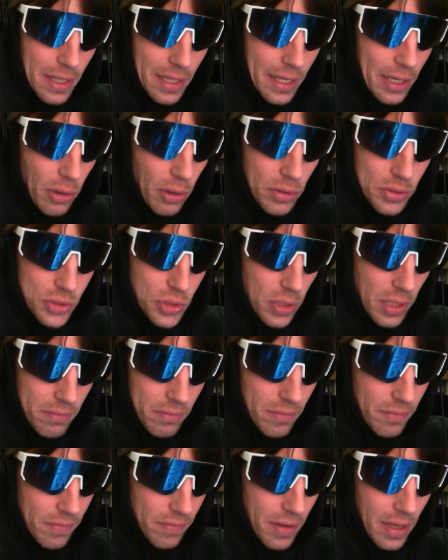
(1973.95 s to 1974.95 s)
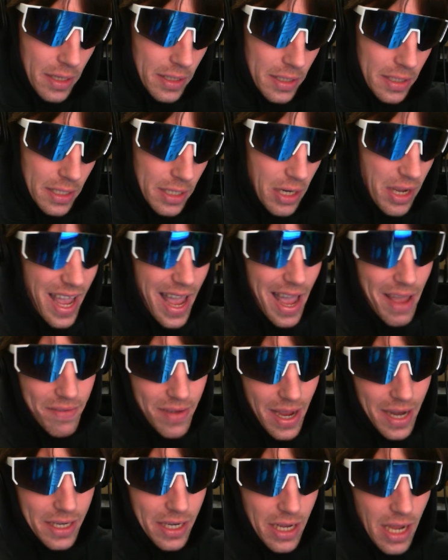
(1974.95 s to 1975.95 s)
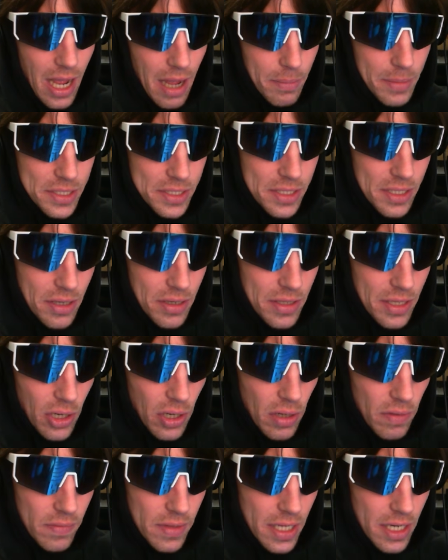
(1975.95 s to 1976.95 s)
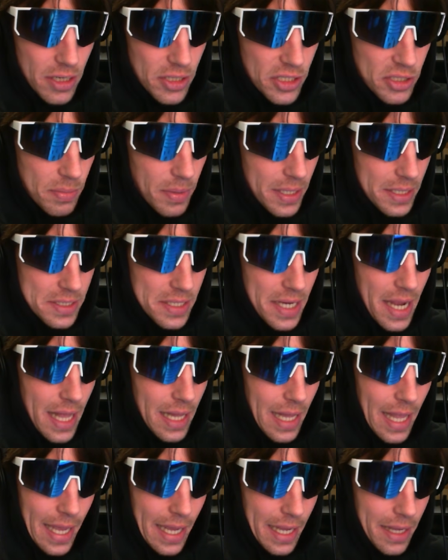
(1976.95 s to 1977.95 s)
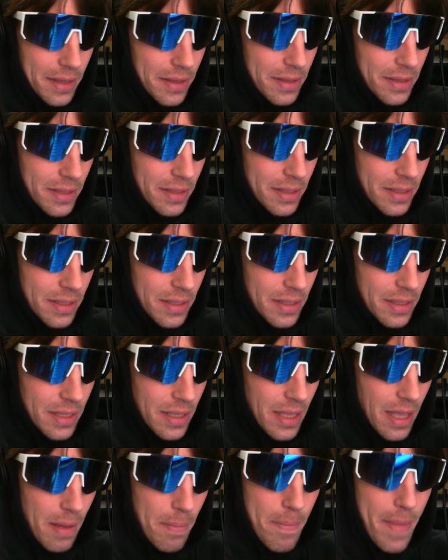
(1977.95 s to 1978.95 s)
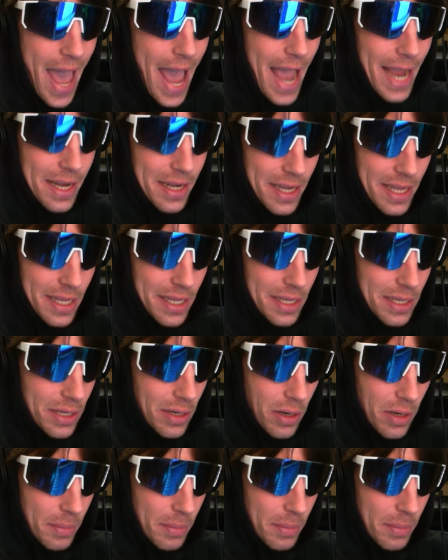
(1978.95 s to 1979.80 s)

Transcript: Like, girls don't give a fuck. You know, I've gotten comments here and there over the years, but it's not like a magnet, you know what I